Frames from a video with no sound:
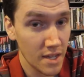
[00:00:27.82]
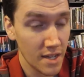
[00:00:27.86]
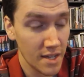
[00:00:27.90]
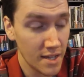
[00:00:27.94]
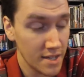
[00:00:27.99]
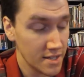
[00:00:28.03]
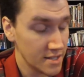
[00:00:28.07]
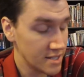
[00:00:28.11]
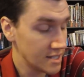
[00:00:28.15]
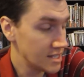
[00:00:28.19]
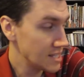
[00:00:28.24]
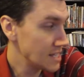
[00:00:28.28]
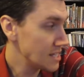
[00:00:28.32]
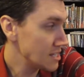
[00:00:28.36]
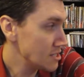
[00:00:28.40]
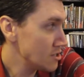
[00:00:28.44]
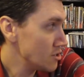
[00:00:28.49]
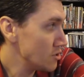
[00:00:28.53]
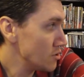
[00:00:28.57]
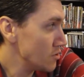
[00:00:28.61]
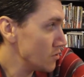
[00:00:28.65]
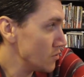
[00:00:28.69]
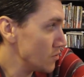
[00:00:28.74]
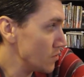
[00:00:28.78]
is the
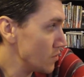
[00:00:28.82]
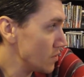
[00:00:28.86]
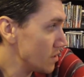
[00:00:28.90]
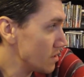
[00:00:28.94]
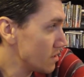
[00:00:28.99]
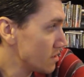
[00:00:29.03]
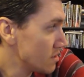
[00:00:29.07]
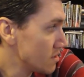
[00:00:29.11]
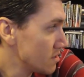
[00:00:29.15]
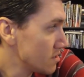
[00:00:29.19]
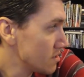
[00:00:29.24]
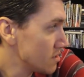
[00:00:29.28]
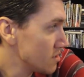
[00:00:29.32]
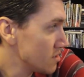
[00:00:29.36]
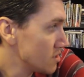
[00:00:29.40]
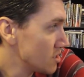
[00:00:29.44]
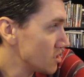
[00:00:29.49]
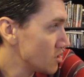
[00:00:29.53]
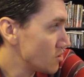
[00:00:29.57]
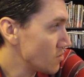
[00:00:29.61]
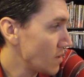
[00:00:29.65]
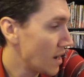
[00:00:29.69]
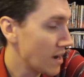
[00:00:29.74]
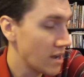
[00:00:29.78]
new
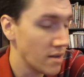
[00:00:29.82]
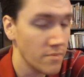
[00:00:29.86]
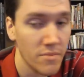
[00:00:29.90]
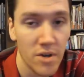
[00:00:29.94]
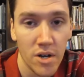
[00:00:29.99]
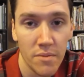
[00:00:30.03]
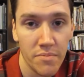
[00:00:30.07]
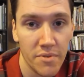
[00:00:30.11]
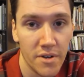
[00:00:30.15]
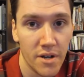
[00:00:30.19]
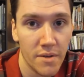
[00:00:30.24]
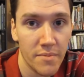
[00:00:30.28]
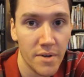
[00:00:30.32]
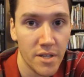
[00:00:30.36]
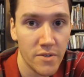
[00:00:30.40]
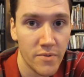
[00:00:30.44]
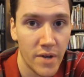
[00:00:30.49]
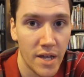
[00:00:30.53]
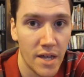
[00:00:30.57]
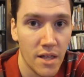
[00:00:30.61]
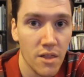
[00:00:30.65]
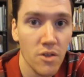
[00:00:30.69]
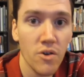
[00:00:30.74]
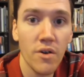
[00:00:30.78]
Dragon Ball player. By the
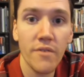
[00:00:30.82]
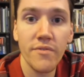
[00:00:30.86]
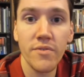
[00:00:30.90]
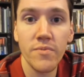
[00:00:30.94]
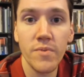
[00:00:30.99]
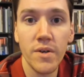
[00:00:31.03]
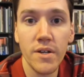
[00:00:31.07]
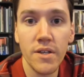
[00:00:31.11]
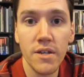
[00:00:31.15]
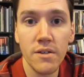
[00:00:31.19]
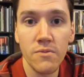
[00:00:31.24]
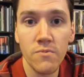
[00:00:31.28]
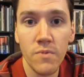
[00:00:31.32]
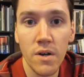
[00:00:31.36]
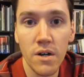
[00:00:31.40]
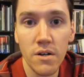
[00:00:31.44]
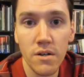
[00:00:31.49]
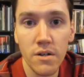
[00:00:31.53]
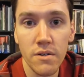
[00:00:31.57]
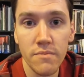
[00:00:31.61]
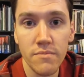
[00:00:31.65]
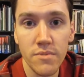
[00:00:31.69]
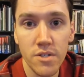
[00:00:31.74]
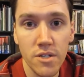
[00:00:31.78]
way, hello everyone and
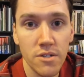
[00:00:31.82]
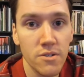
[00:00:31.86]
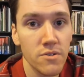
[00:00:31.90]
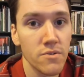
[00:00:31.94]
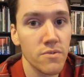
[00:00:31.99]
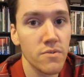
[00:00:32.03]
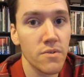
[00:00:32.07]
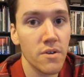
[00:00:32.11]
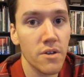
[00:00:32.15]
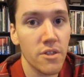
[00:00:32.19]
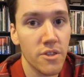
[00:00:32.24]
welcome to